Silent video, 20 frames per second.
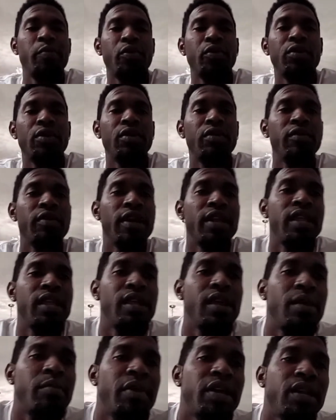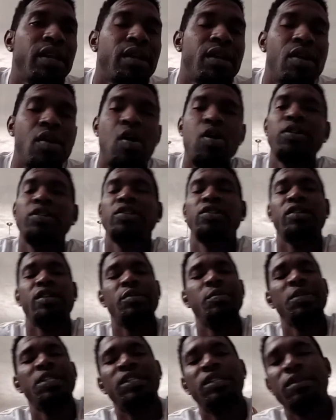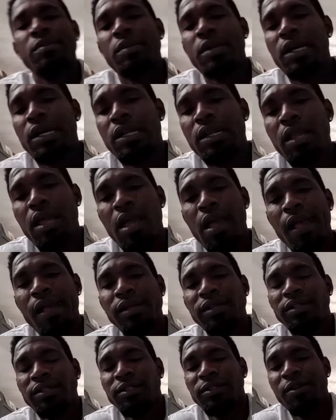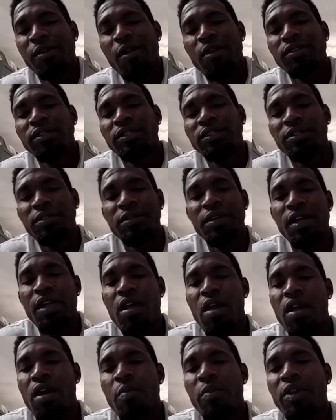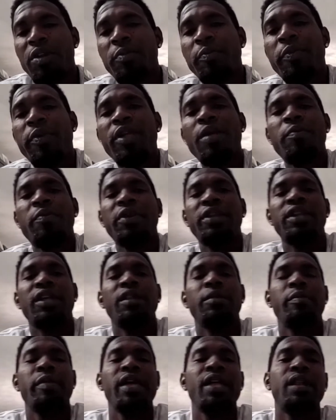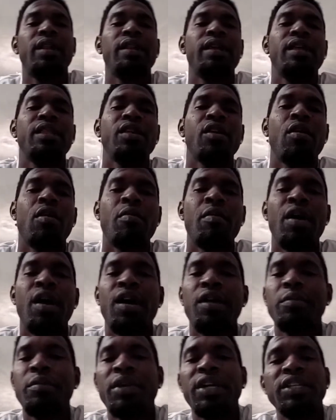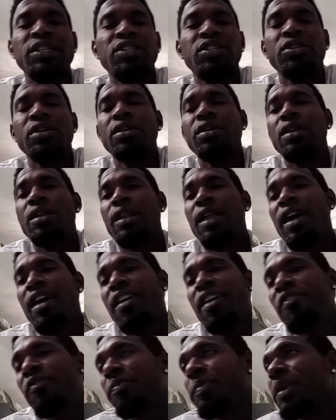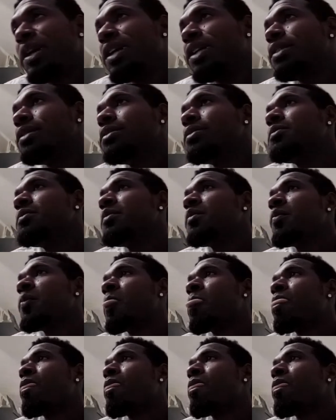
People not ready yet, man. I'm not 100, Mr. Man. I'm on the people in the building. Come on, man. Share the live, man.